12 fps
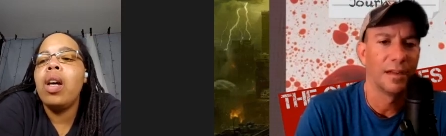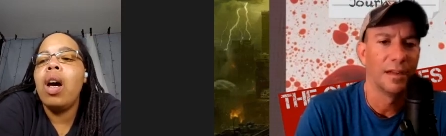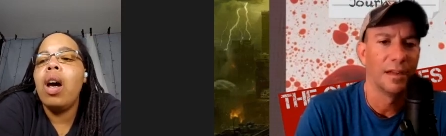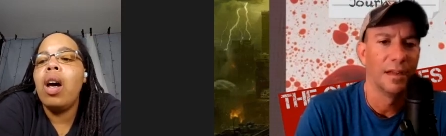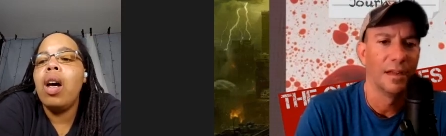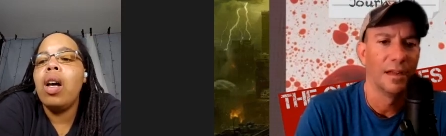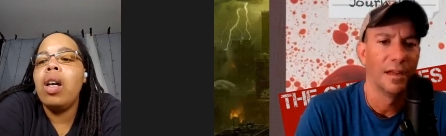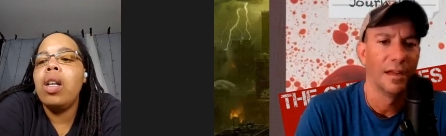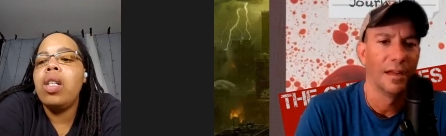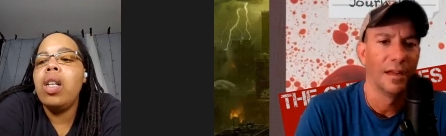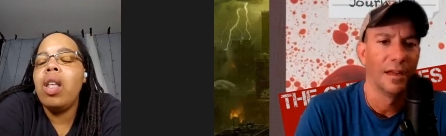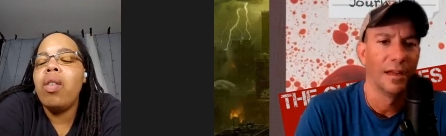Speaker 1: Uh,
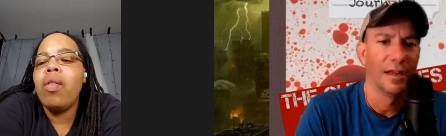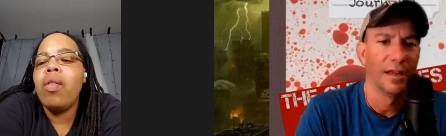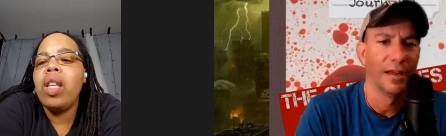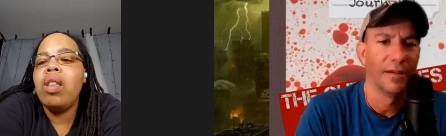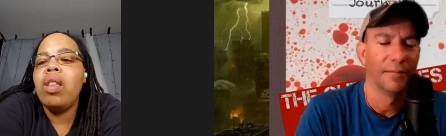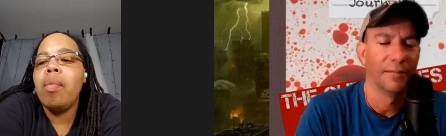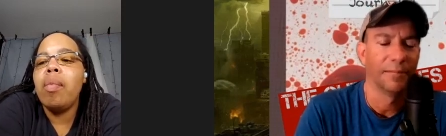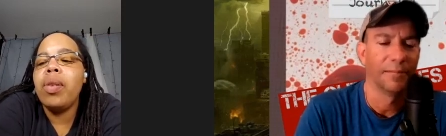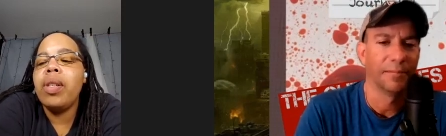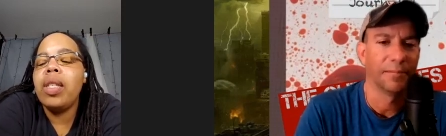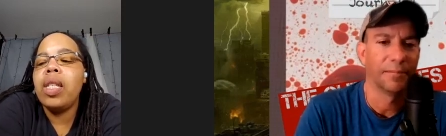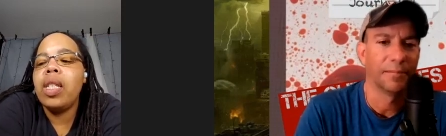she doesn't run into the
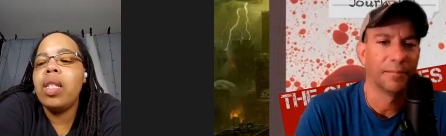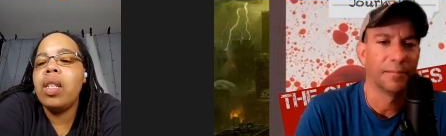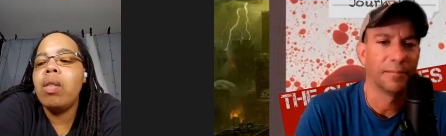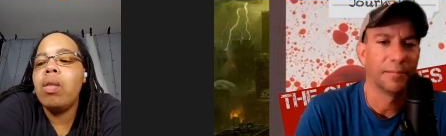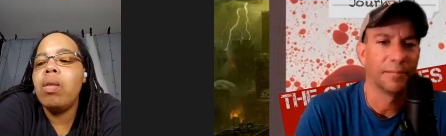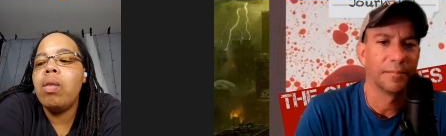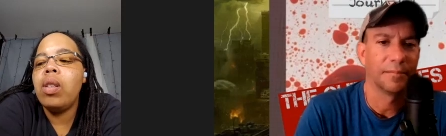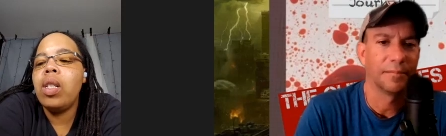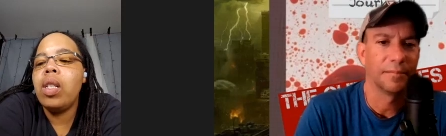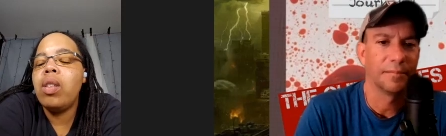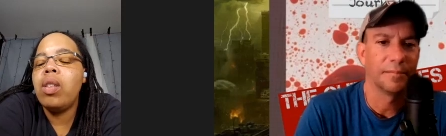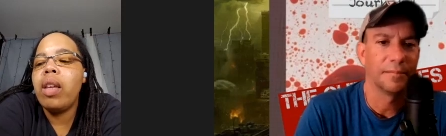Brutons until
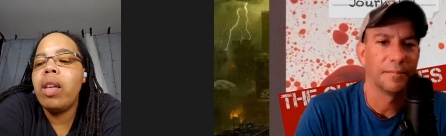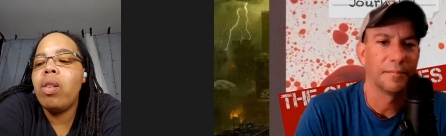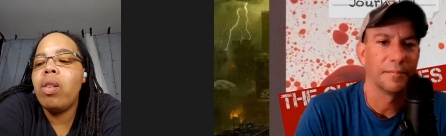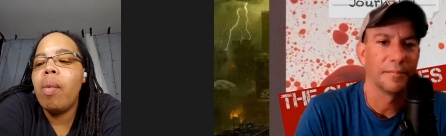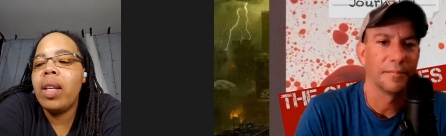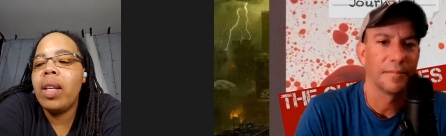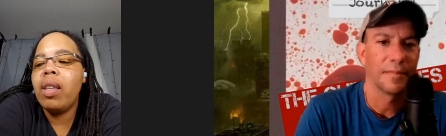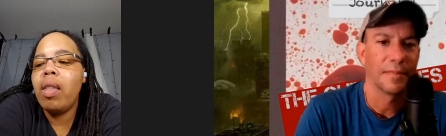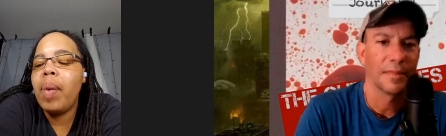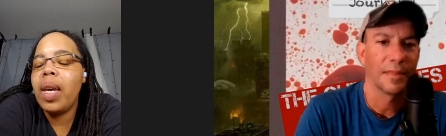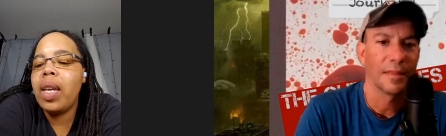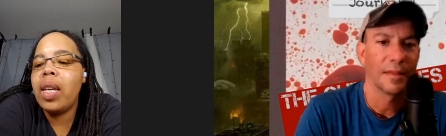she tries to go back to the
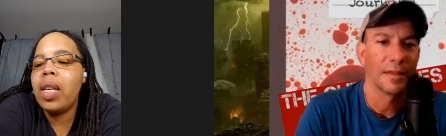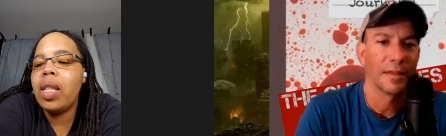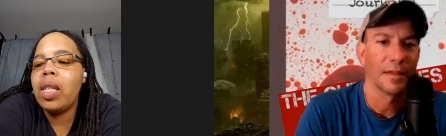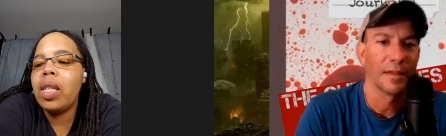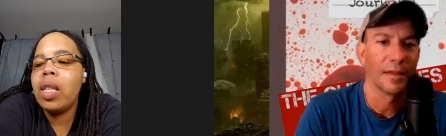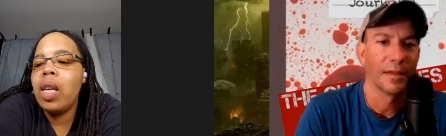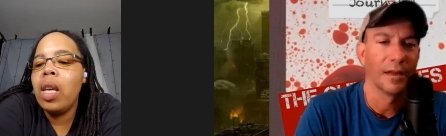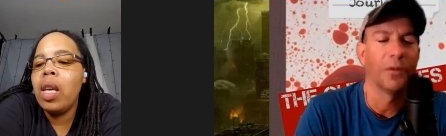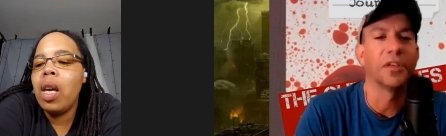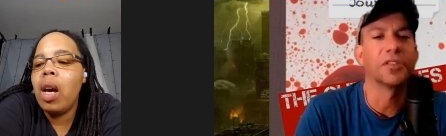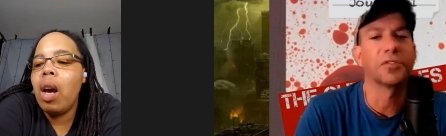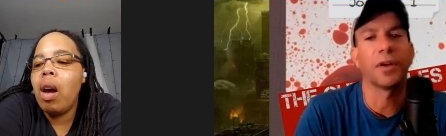Pickets. Oh,
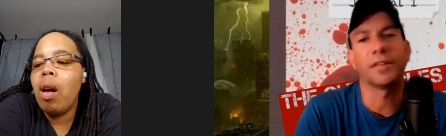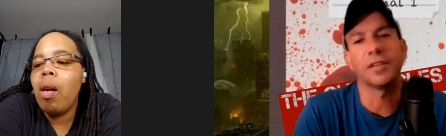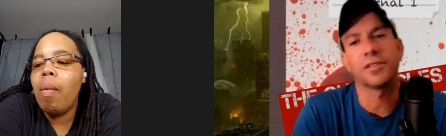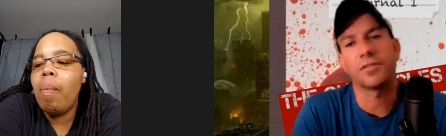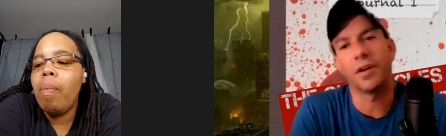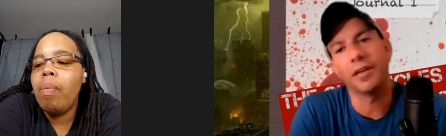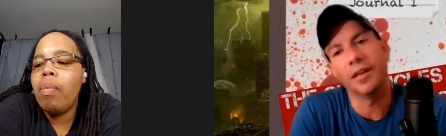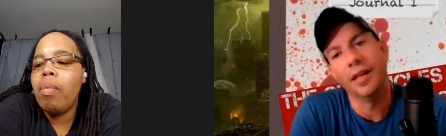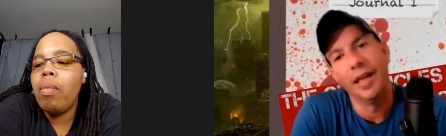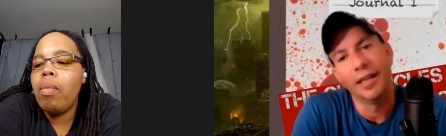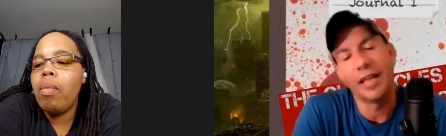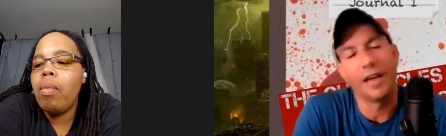that's right. Um, that's right.
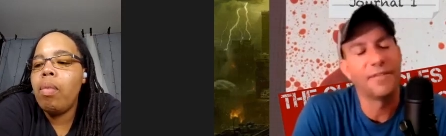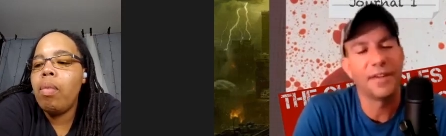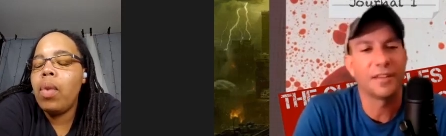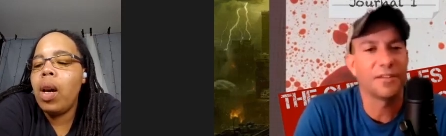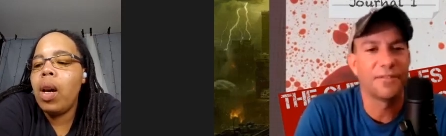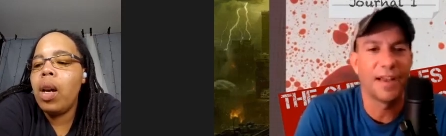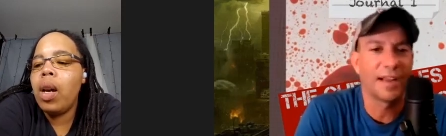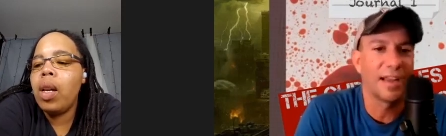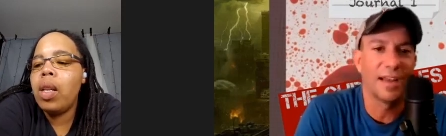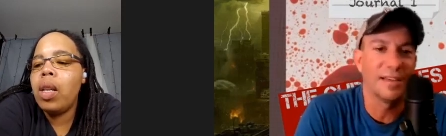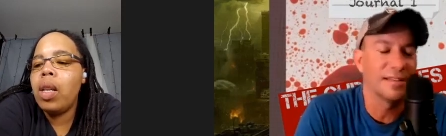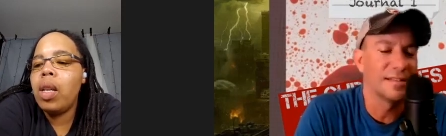
Speaker 2: Yeah, I forget the uh, fat
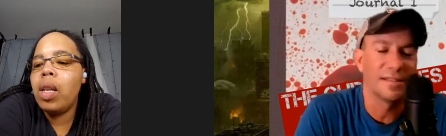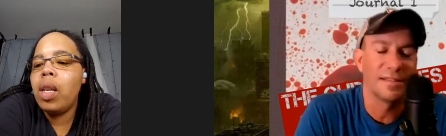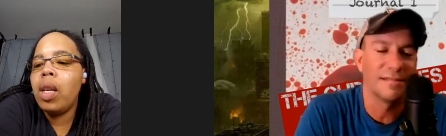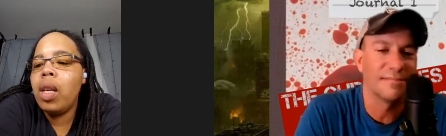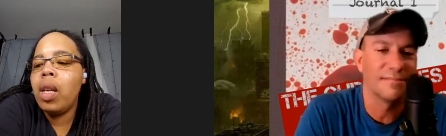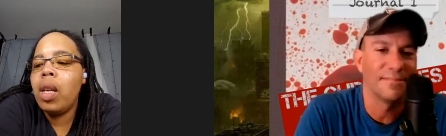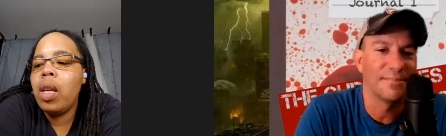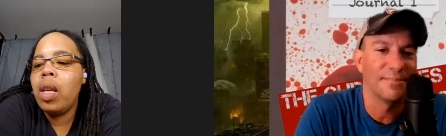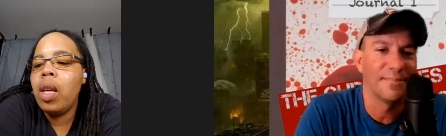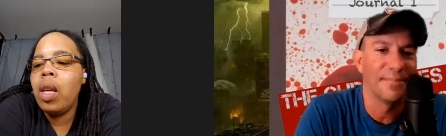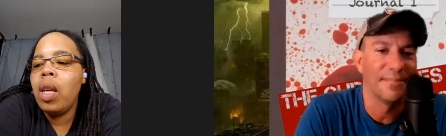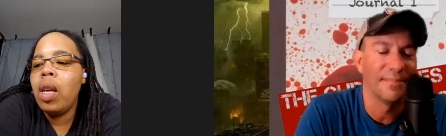guys.
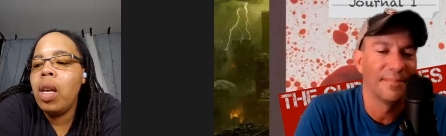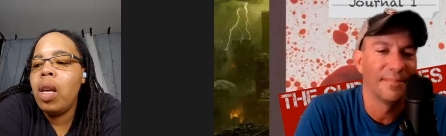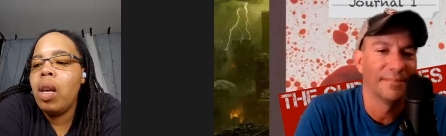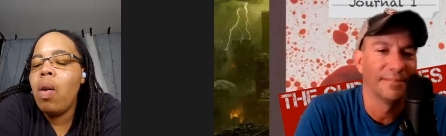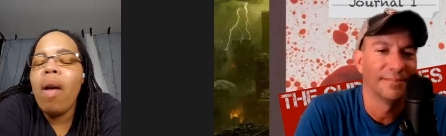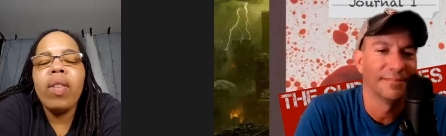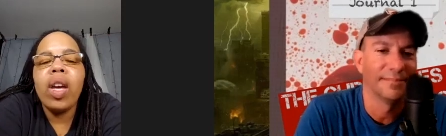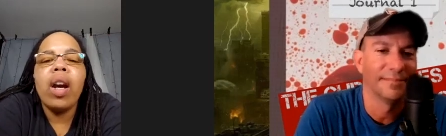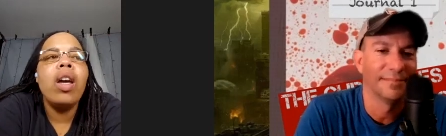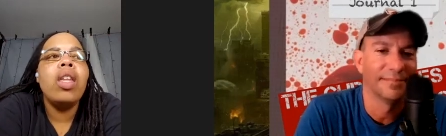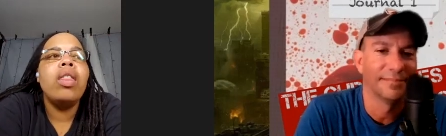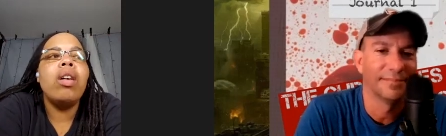
Speaker 1: Whoever they are.
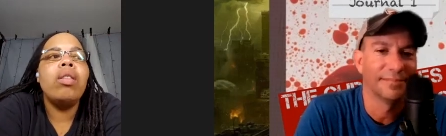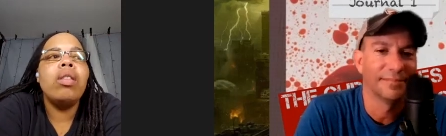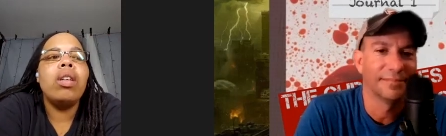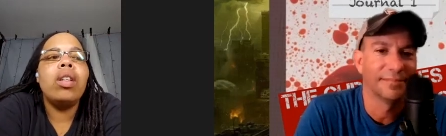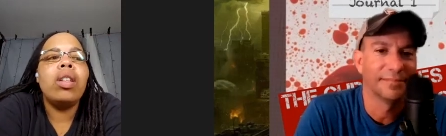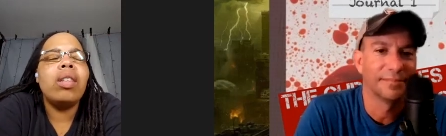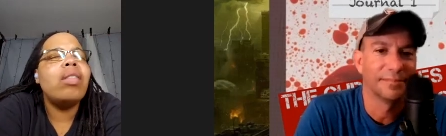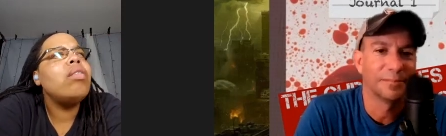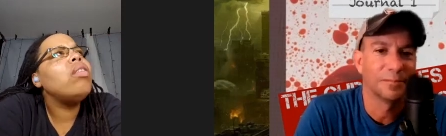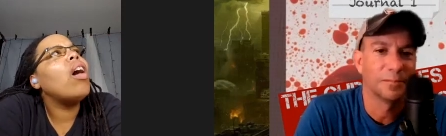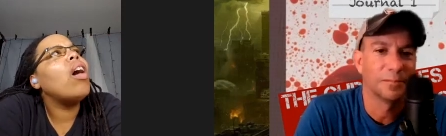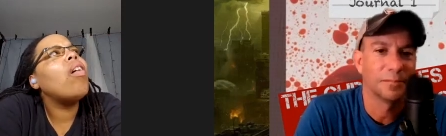So,
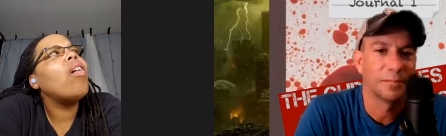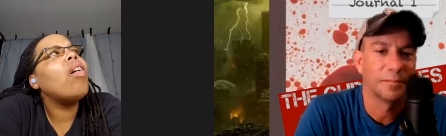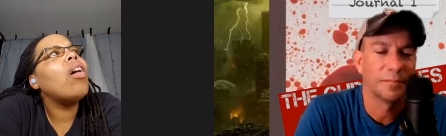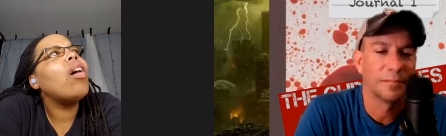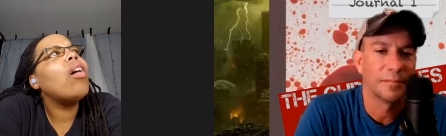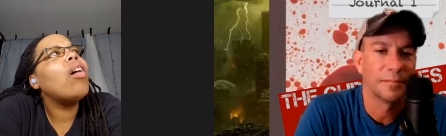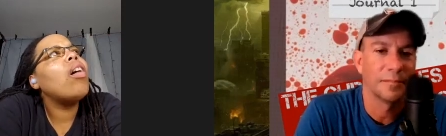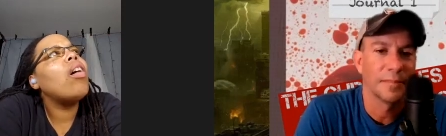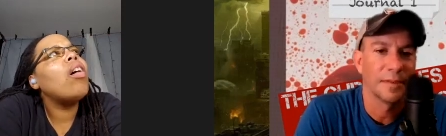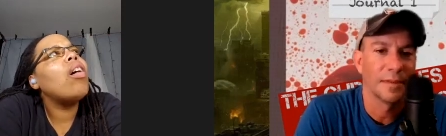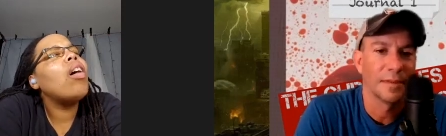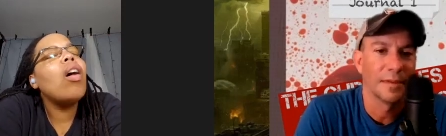no.
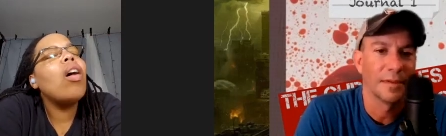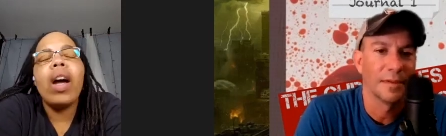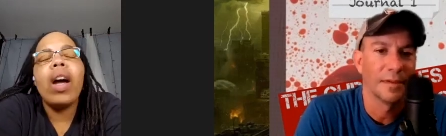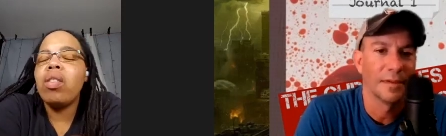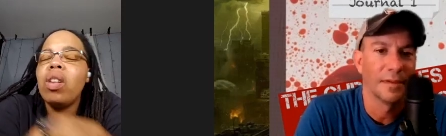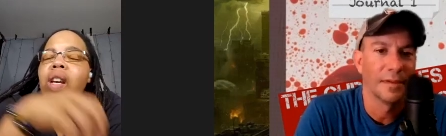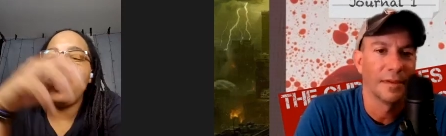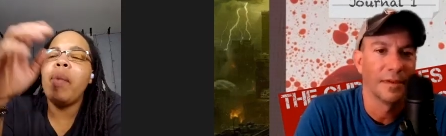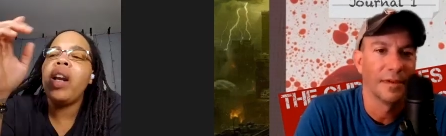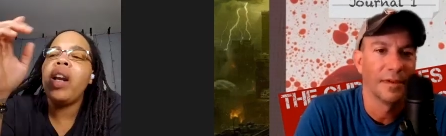Oh god, it's gonna get on my